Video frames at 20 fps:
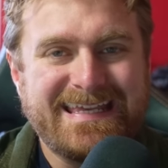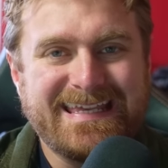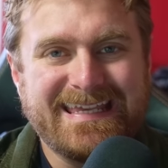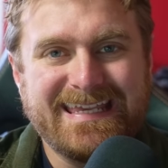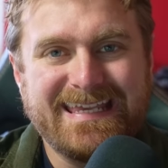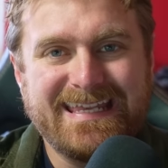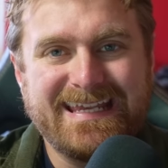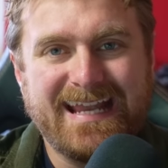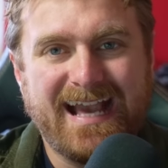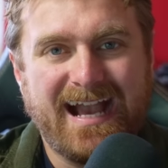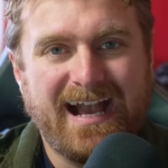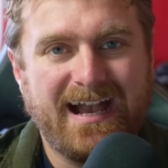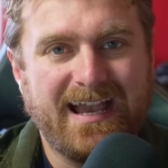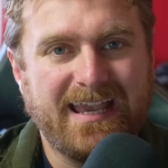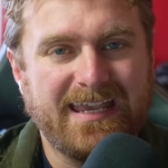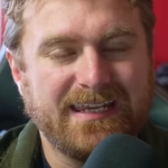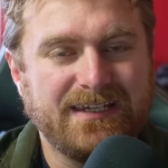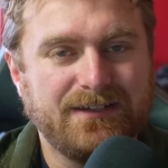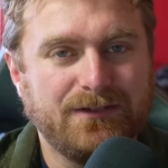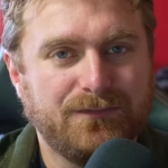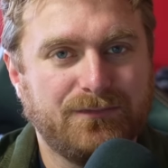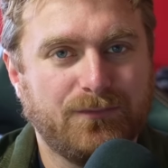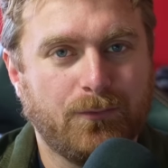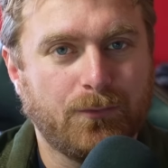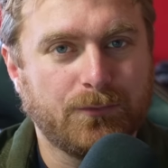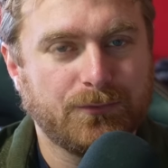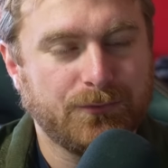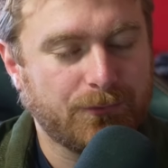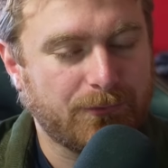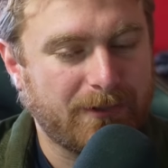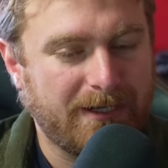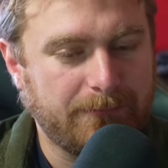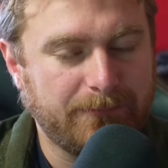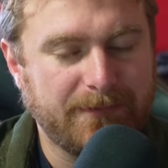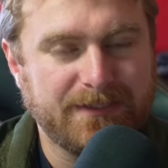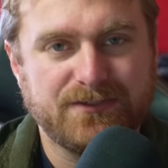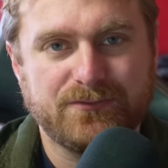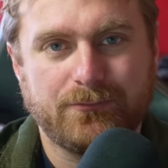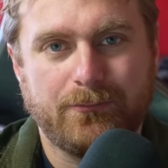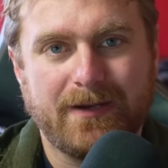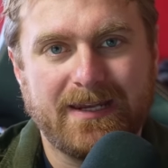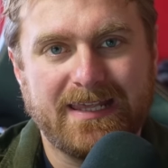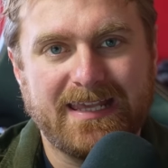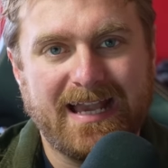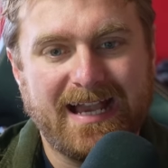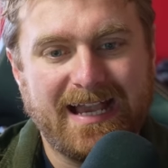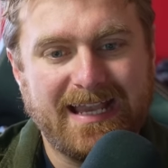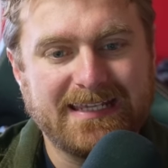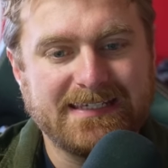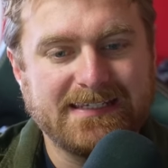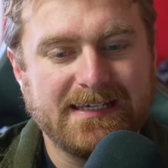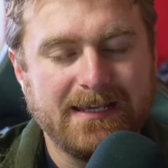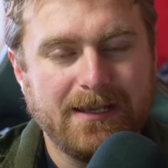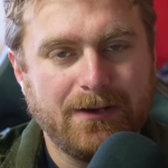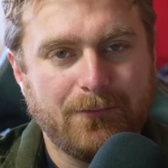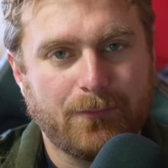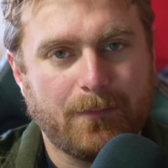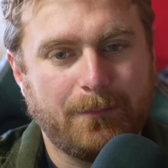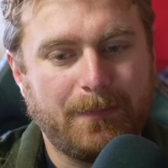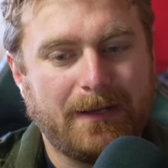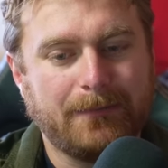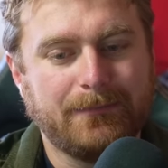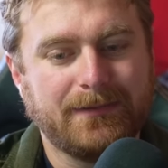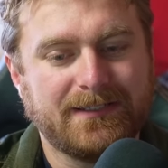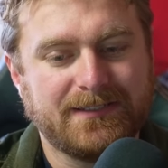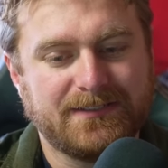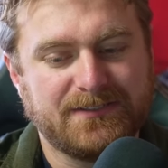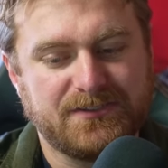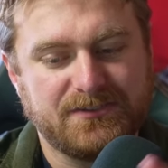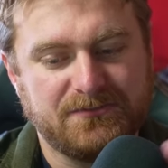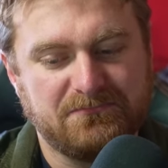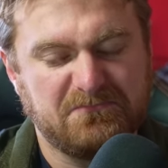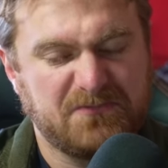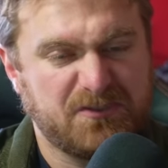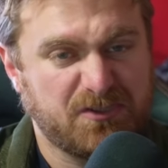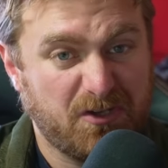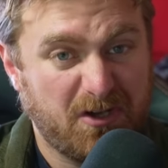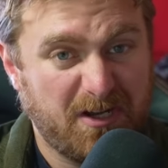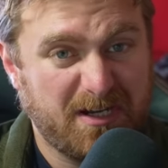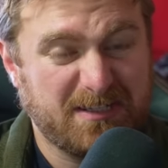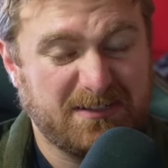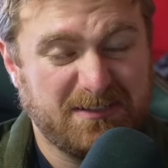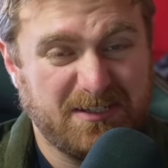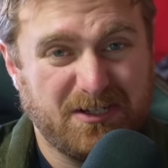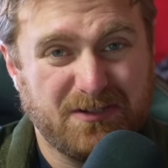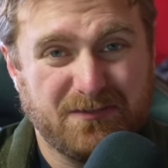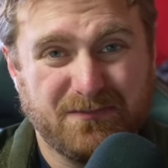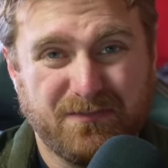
in aid for Ukraine with 28 Republicans signing you know,